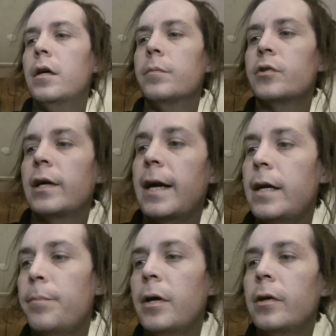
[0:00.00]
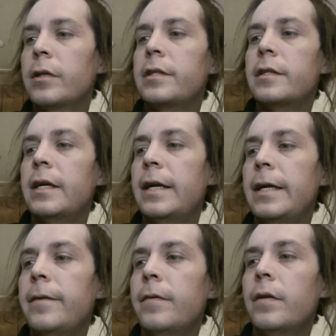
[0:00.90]
So I got up early
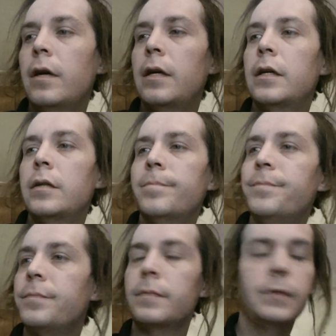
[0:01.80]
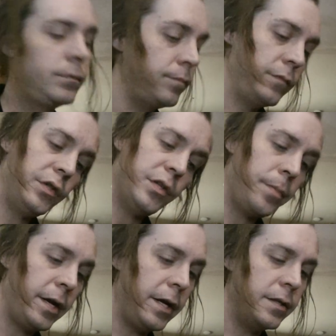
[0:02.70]
today. Just
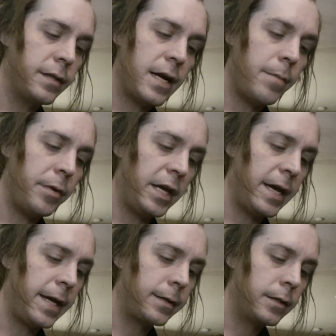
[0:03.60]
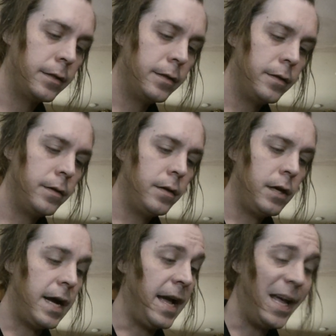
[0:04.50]
been an insomniac.
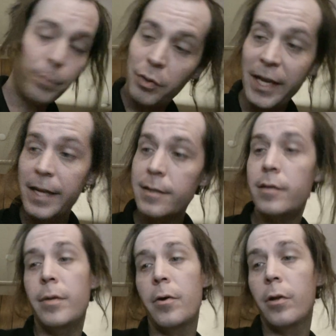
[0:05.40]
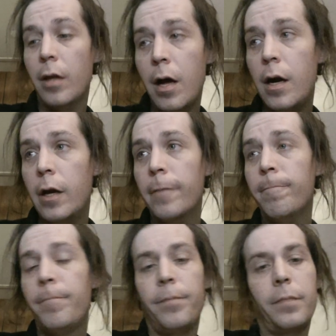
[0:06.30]
I had plans to mow the lawn.
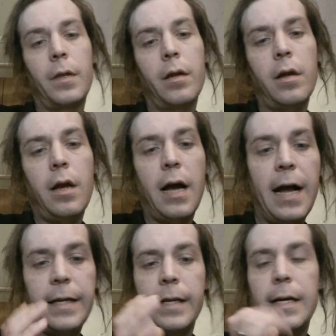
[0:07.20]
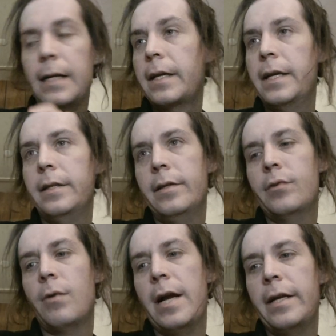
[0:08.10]
I cannot get
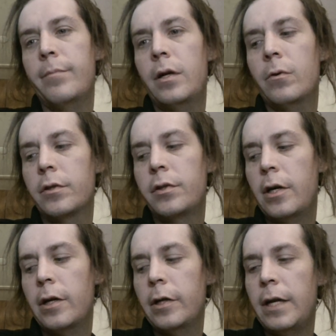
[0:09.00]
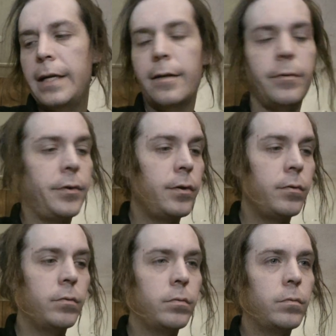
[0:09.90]
this riding mower started. I don't
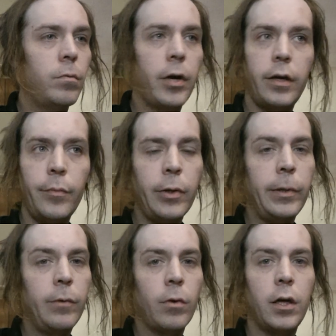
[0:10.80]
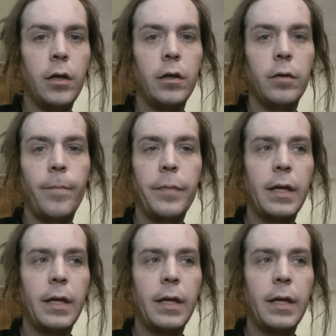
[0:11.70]
know what I'm doing wrong.